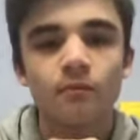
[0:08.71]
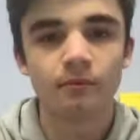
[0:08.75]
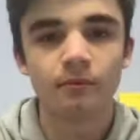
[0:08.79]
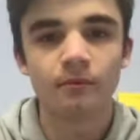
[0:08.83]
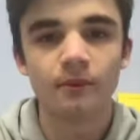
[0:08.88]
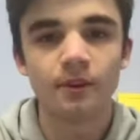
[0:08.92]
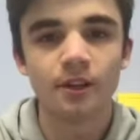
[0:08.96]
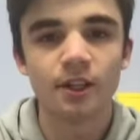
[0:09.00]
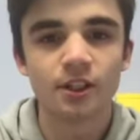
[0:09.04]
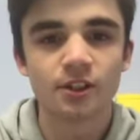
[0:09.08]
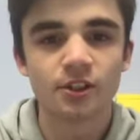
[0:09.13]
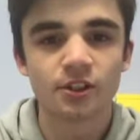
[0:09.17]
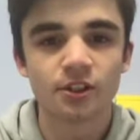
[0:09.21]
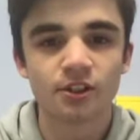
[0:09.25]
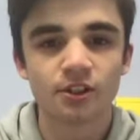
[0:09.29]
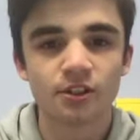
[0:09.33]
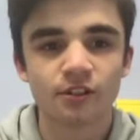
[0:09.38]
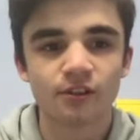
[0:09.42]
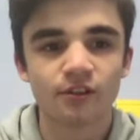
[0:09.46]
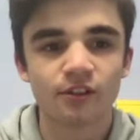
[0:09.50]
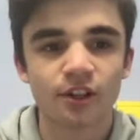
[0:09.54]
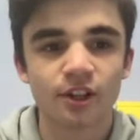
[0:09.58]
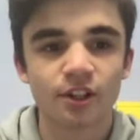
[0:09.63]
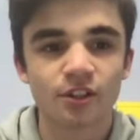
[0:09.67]
this is the
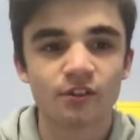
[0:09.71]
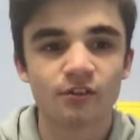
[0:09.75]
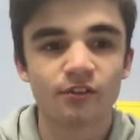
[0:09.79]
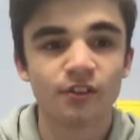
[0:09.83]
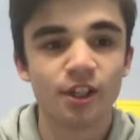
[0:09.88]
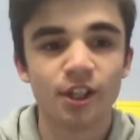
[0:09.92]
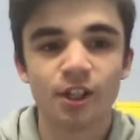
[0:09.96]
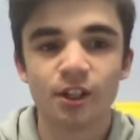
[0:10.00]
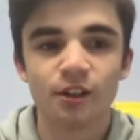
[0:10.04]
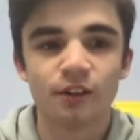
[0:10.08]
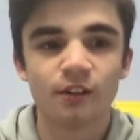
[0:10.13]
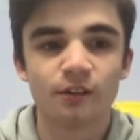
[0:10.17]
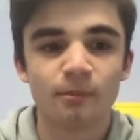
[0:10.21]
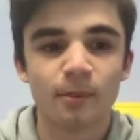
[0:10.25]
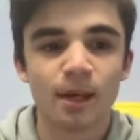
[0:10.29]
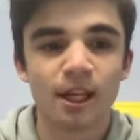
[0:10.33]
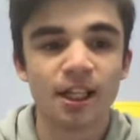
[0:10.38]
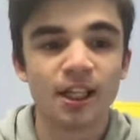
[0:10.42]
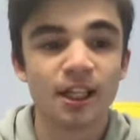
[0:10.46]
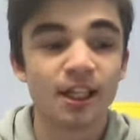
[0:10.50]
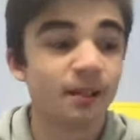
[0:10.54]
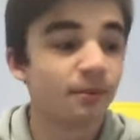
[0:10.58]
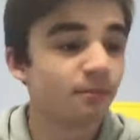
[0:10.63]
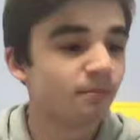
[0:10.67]
first video of
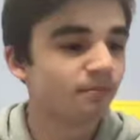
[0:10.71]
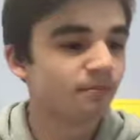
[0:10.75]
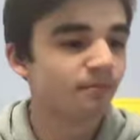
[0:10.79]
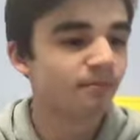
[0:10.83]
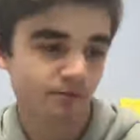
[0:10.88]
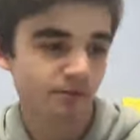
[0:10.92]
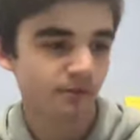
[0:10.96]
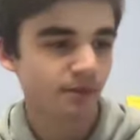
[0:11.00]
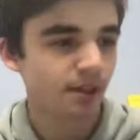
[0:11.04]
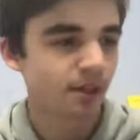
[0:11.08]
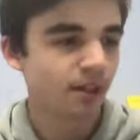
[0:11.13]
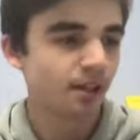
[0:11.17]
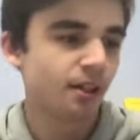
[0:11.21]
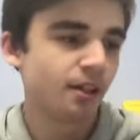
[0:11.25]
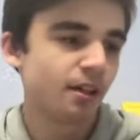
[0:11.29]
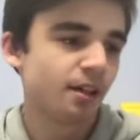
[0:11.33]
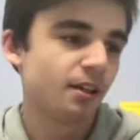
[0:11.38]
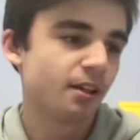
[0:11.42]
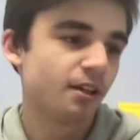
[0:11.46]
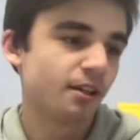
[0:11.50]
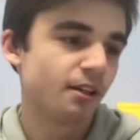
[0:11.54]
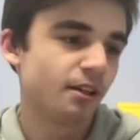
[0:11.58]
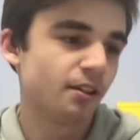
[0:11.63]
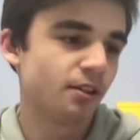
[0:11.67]
many.
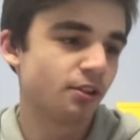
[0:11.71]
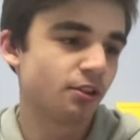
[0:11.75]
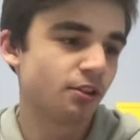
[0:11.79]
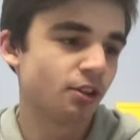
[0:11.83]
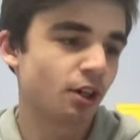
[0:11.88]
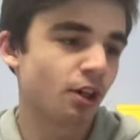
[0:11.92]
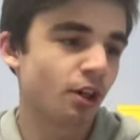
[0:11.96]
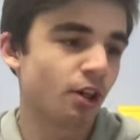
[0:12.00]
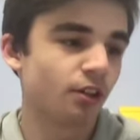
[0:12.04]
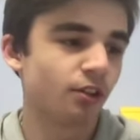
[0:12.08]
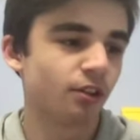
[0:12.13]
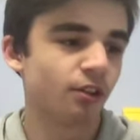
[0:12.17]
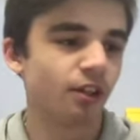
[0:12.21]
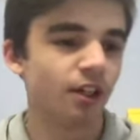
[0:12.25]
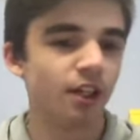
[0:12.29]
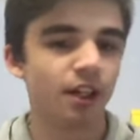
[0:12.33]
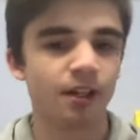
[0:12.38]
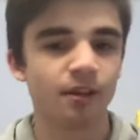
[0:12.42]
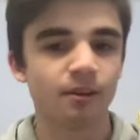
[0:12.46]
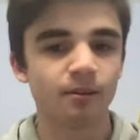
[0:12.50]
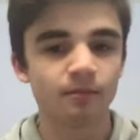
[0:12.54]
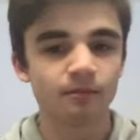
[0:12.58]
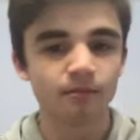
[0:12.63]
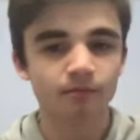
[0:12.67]
It is currently
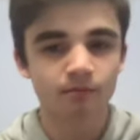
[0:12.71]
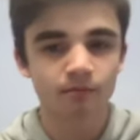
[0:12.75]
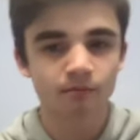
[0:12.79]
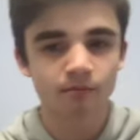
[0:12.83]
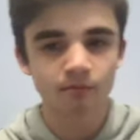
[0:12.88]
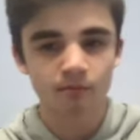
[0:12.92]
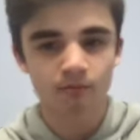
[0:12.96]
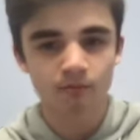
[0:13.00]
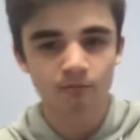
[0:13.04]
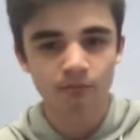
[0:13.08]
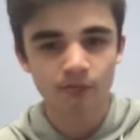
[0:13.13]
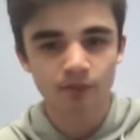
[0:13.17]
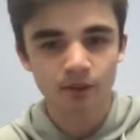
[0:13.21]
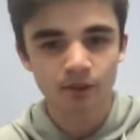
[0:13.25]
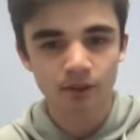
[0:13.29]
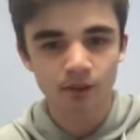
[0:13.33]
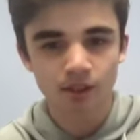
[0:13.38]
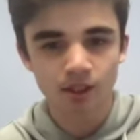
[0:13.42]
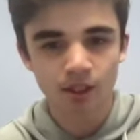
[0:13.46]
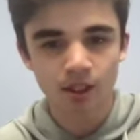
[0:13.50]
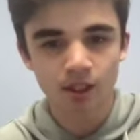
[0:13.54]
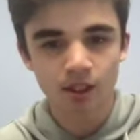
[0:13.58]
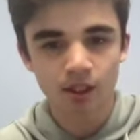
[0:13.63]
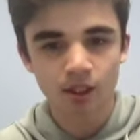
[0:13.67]

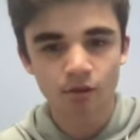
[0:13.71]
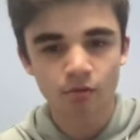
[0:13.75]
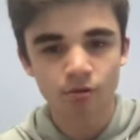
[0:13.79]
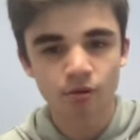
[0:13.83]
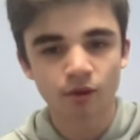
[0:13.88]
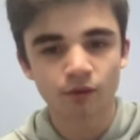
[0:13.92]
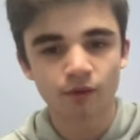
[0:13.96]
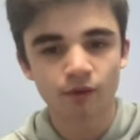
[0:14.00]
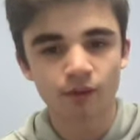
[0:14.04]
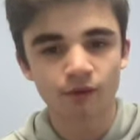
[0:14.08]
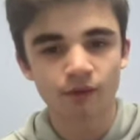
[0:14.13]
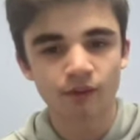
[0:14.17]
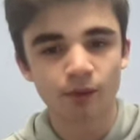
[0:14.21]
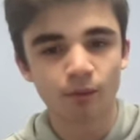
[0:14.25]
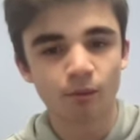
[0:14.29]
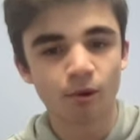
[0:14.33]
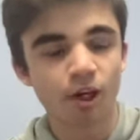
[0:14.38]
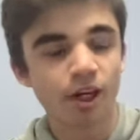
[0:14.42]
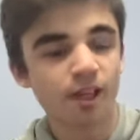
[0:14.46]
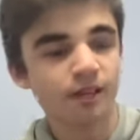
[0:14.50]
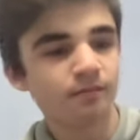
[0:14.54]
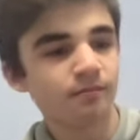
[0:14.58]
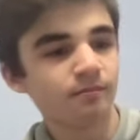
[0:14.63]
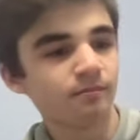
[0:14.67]

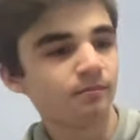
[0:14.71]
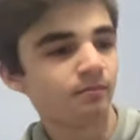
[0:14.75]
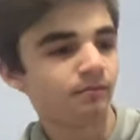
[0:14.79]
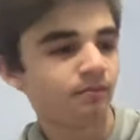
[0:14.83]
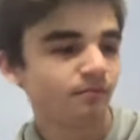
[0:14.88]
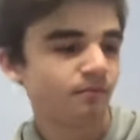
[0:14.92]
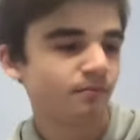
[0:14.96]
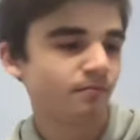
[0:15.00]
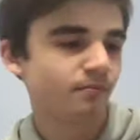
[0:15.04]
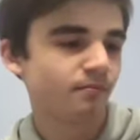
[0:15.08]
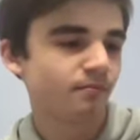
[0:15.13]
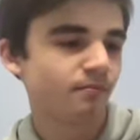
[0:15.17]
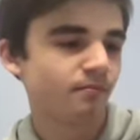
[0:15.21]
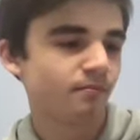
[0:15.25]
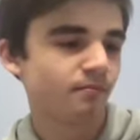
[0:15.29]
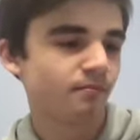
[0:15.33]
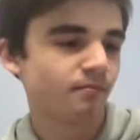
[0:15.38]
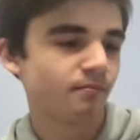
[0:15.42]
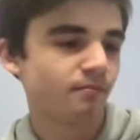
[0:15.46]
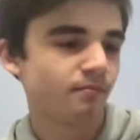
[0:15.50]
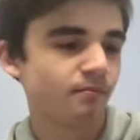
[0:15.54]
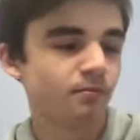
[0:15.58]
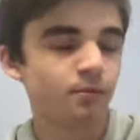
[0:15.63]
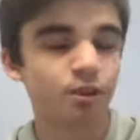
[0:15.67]
1251,
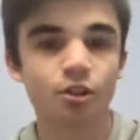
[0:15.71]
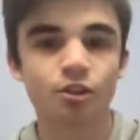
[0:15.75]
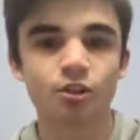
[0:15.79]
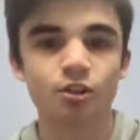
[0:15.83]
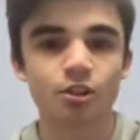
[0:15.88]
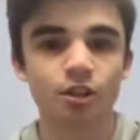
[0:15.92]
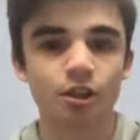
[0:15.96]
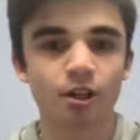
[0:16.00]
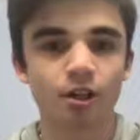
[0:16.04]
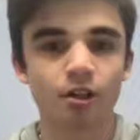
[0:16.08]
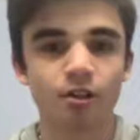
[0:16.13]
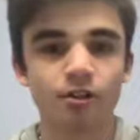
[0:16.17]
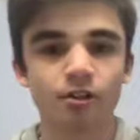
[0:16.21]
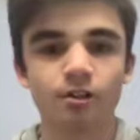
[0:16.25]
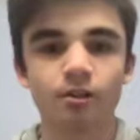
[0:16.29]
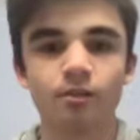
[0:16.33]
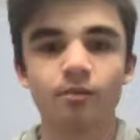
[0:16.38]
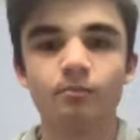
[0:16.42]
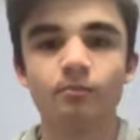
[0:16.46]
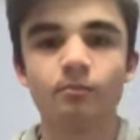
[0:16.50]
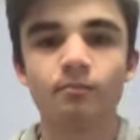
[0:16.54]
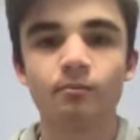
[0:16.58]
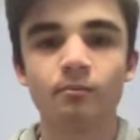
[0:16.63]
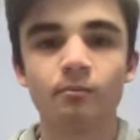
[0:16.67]
just turned
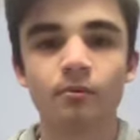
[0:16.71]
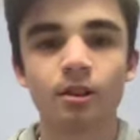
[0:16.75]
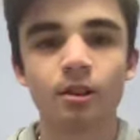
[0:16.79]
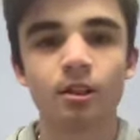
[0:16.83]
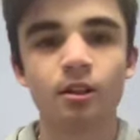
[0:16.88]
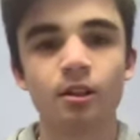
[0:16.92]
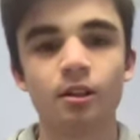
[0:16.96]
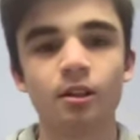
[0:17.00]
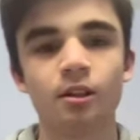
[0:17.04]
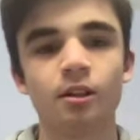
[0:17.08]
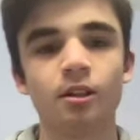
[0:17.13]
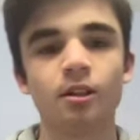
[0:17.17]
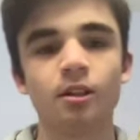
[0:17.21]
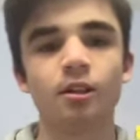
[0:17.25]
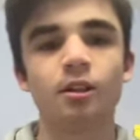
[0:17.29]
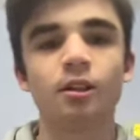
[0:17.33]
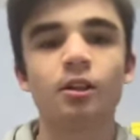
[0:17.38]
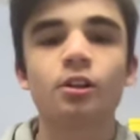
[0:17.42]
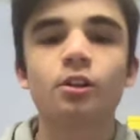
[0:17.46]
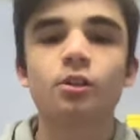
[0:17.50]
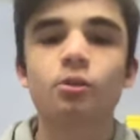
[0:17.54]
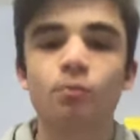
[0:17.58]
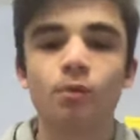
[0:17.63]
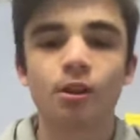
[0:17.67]

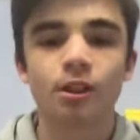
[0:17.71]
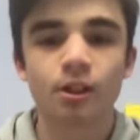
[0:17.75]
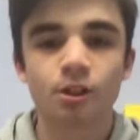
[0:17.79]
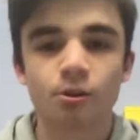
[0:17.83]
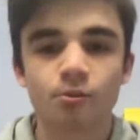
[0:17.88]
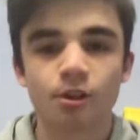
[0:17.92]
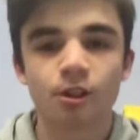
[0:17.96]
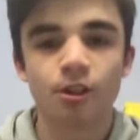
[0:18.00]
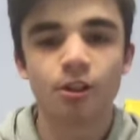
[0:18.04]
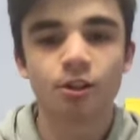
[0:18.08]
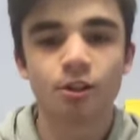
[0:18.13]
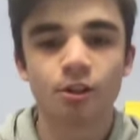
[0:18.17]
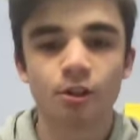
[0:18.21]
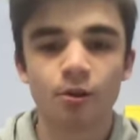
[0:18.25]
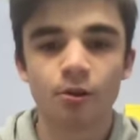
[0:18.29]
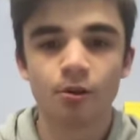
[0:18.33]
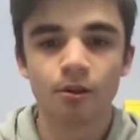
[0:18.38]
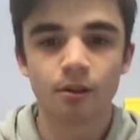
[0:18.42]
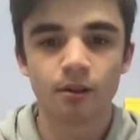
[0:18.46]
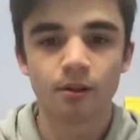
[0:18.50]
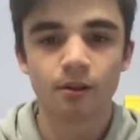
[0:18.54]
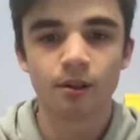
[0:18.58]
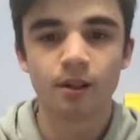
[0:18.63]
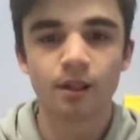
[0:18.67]

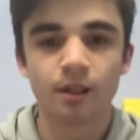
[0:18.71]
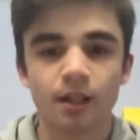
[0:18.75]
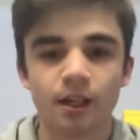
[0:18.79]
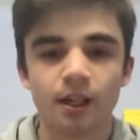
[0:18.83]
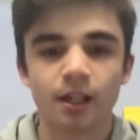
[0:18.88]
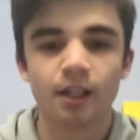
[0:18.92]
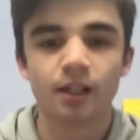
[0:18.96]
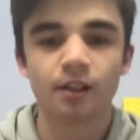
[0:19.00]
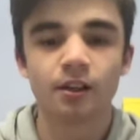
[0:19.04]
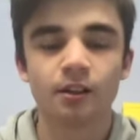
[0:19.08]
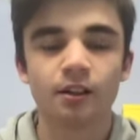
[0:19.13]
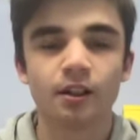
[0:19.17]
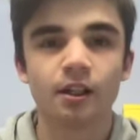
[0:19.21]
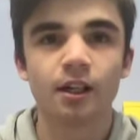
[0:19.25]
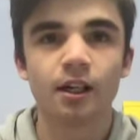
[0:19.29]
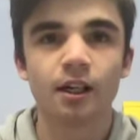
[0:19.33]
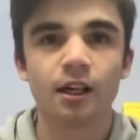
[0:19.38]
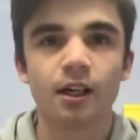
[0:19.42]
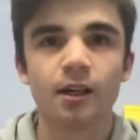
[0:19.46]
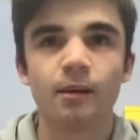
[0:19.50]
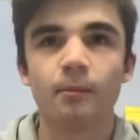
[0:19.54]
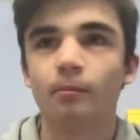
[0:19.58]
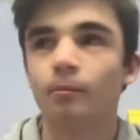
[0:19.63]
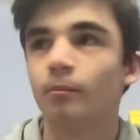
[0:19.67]
2022, and
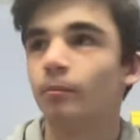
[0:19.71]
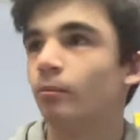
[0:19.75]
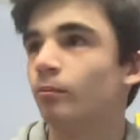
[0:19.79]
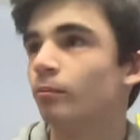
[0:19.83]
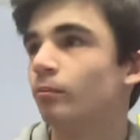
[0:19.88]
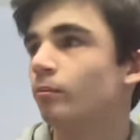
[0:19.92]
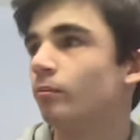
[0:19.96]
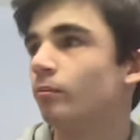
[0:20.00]
um,